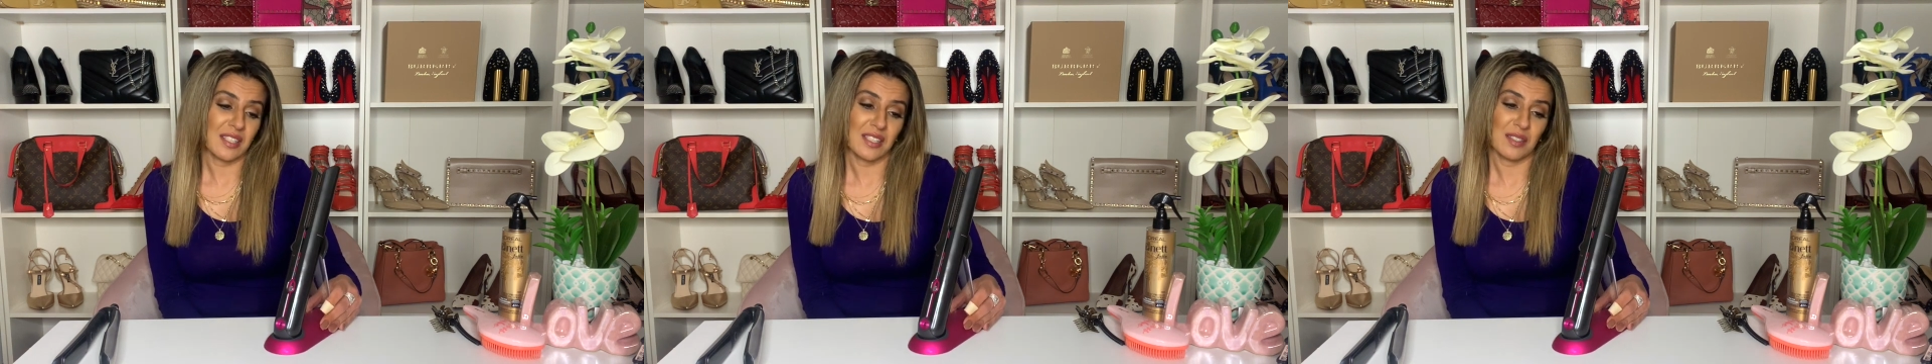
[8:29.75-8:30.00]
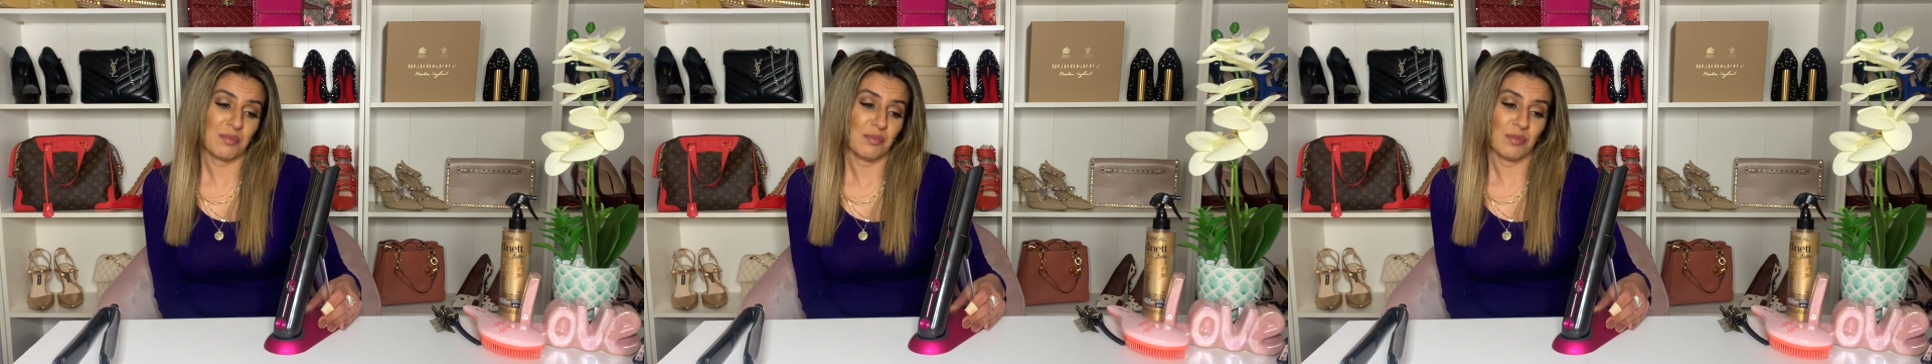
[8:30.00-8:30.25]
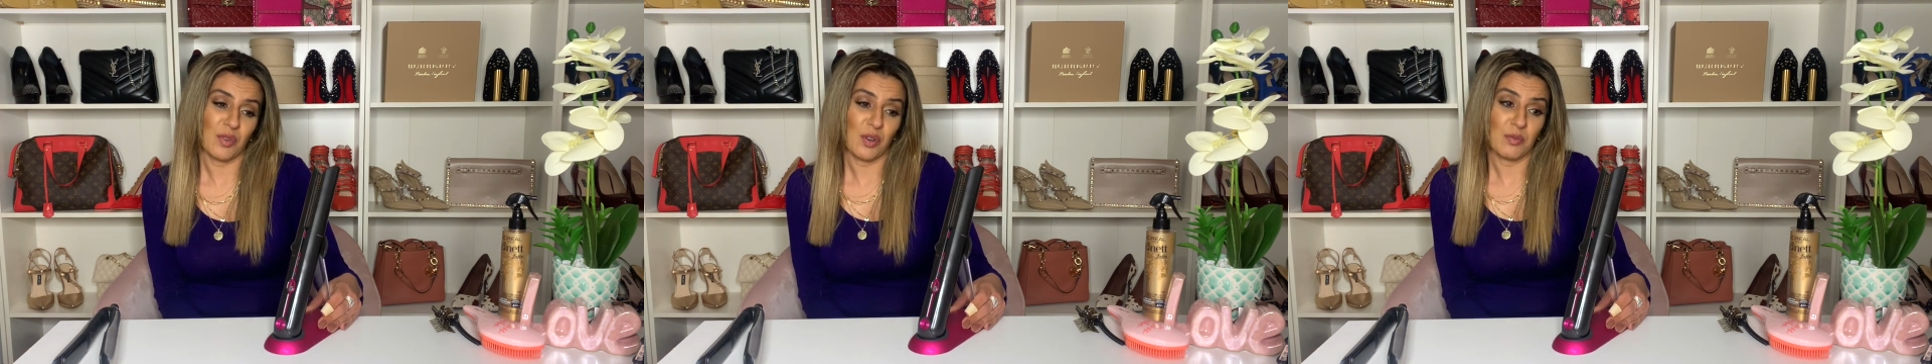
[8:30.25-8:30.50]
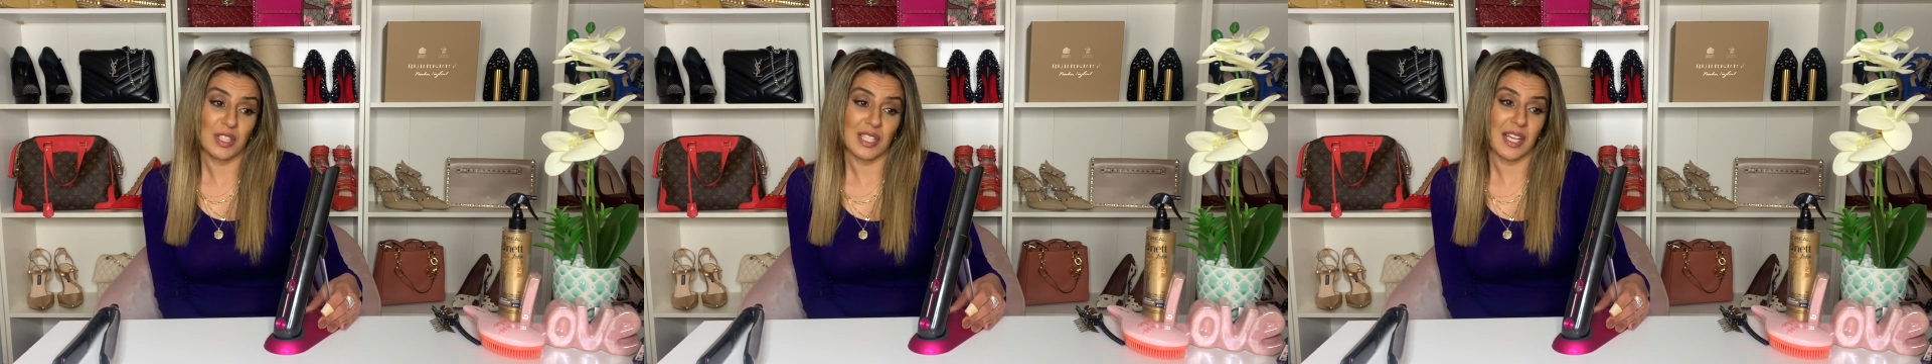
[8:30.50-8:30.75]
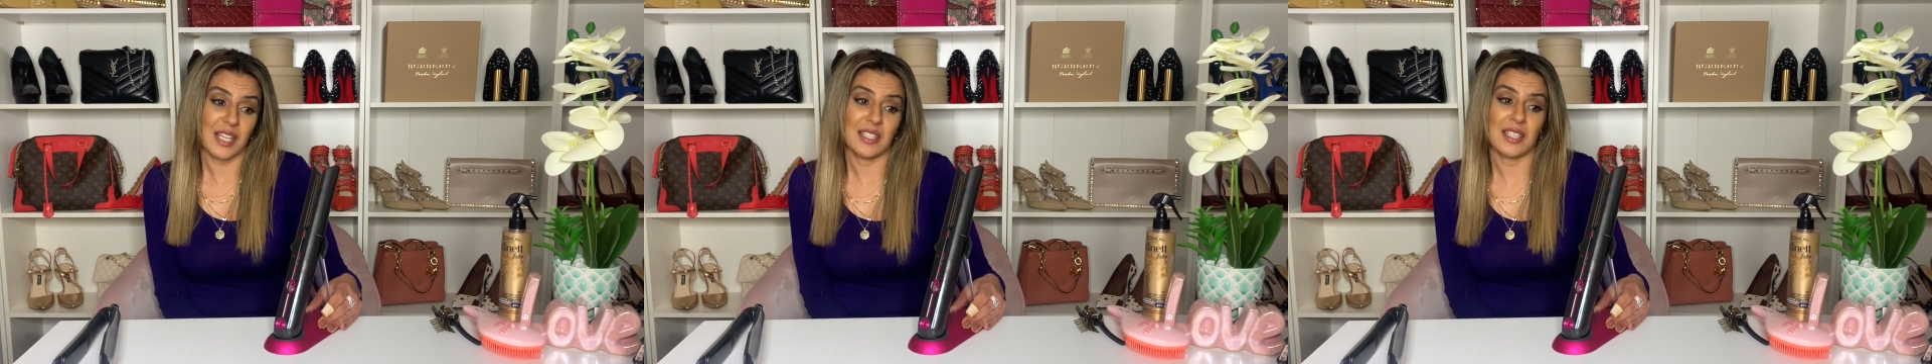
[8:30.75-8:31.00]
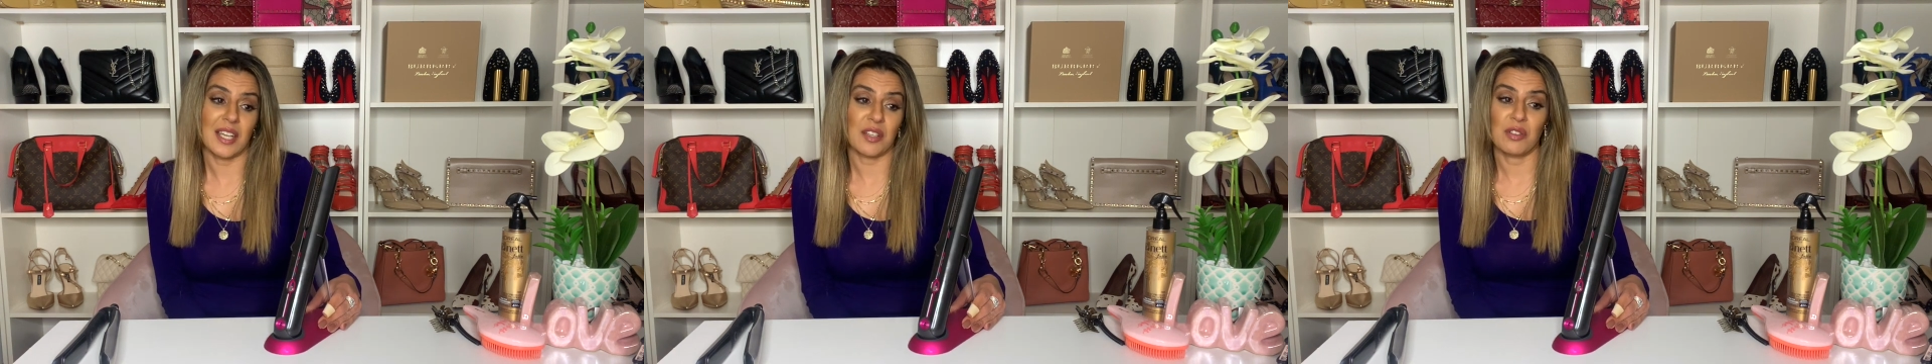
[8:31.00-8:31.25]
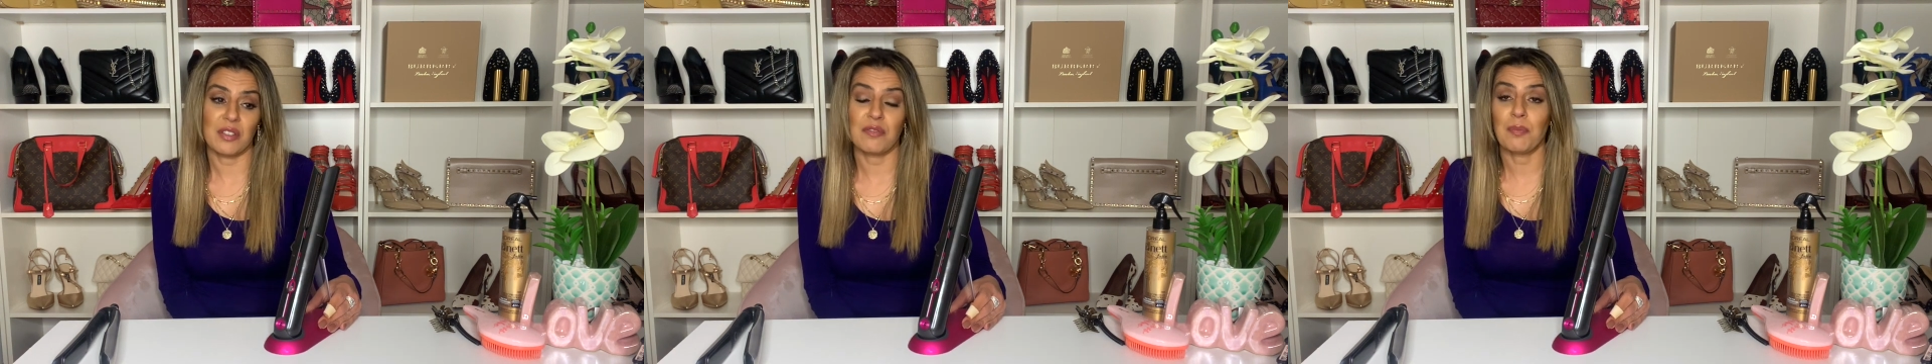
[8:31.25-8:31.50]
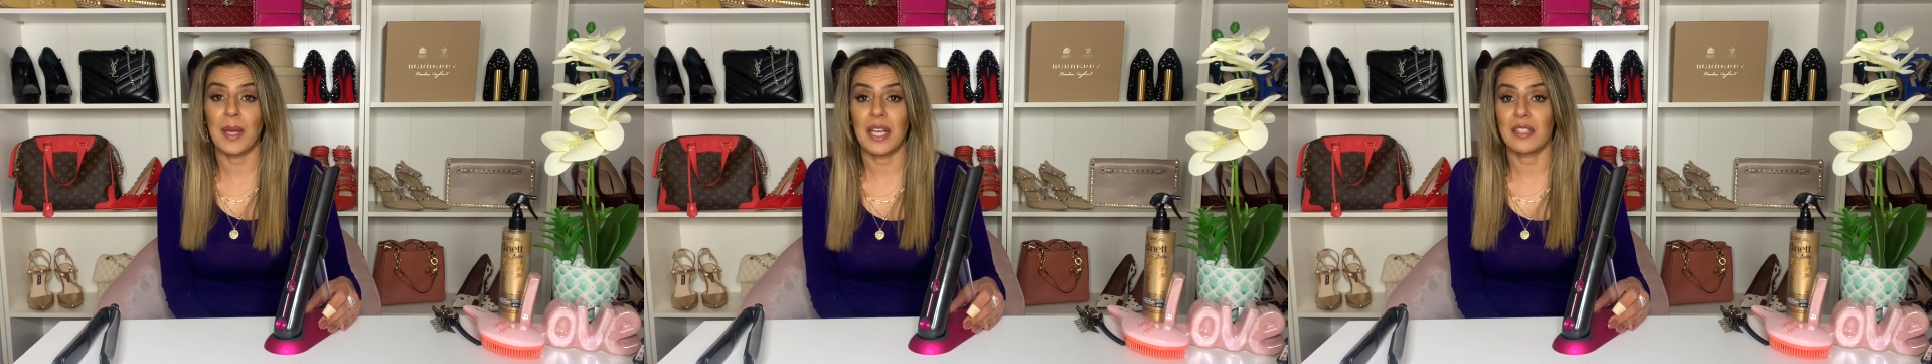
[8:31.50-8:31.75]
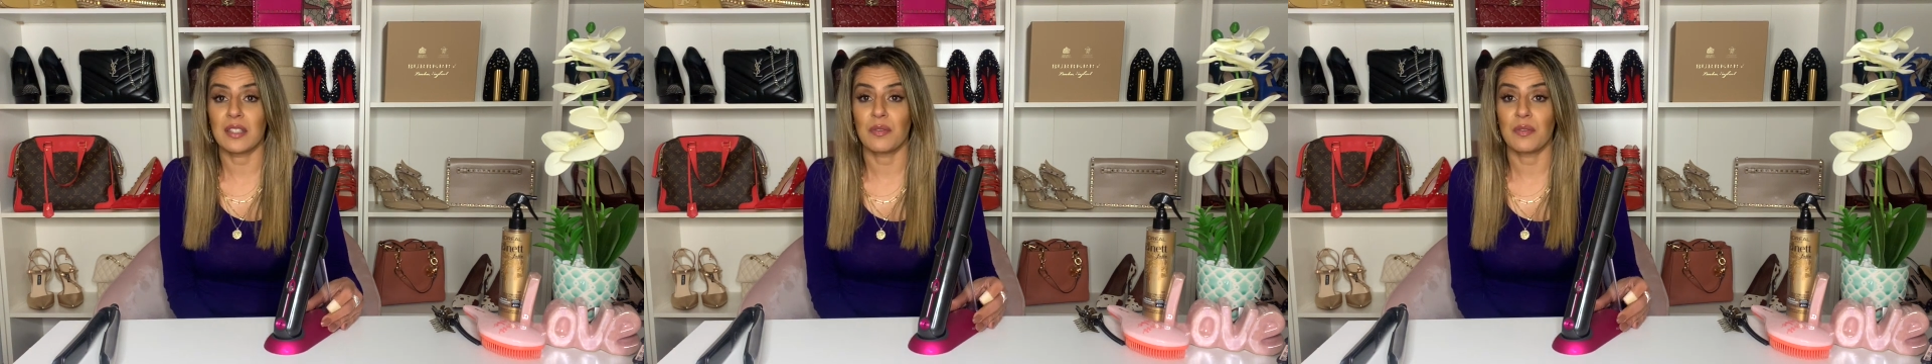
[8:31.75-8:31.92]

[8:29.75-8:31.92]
It's almost like a decorative piece